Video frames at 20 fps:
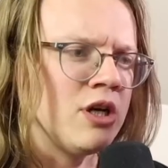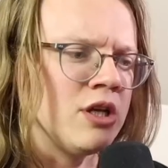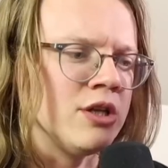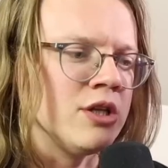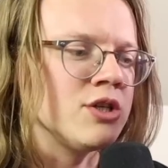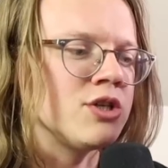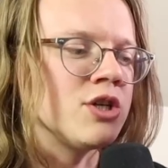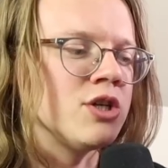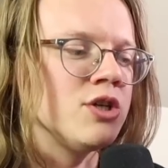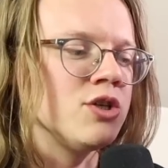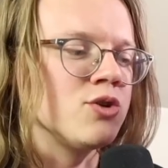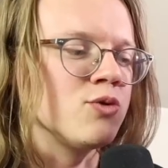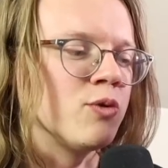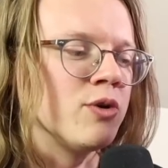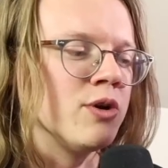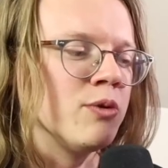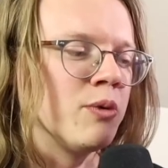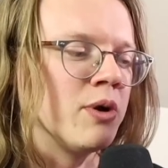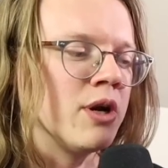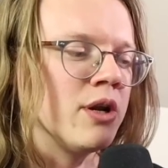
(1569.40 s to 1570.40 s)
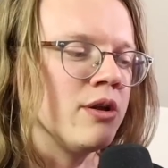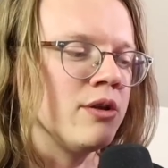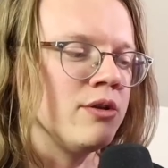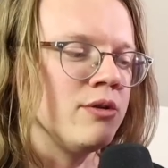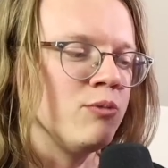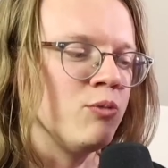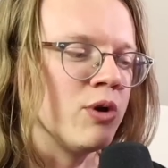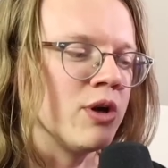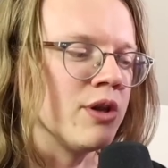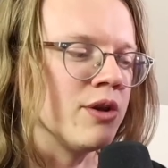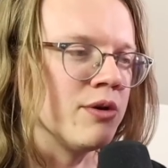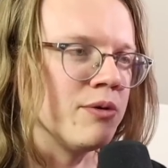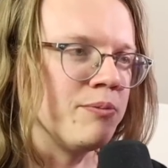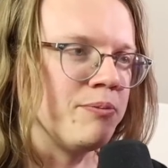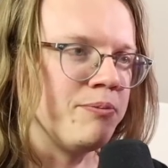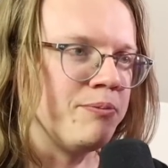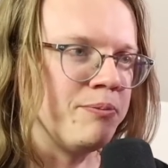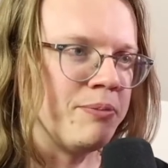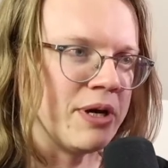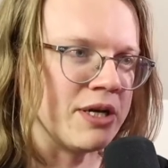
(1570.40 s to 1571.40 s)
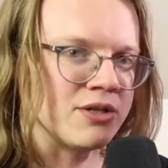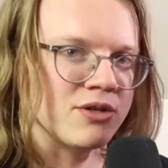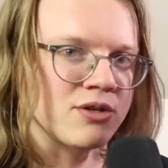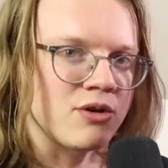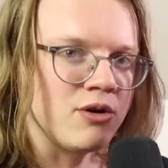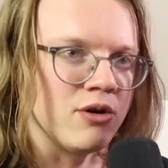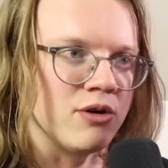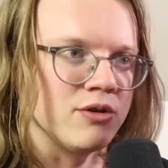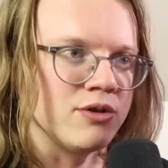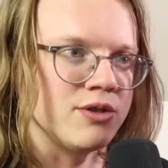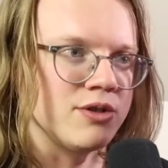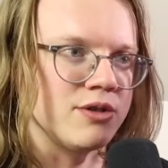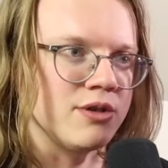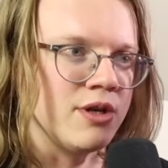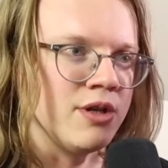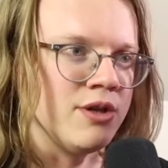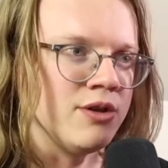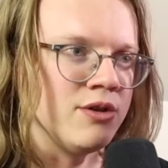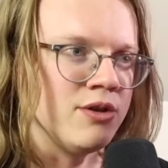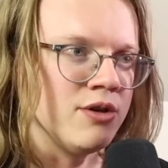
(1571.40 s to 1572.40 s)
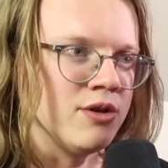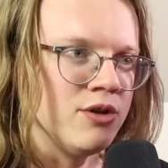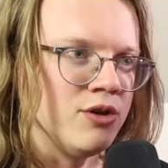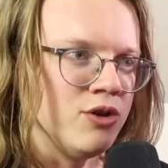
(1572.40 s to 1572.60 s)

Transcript: This is one of the best cards in the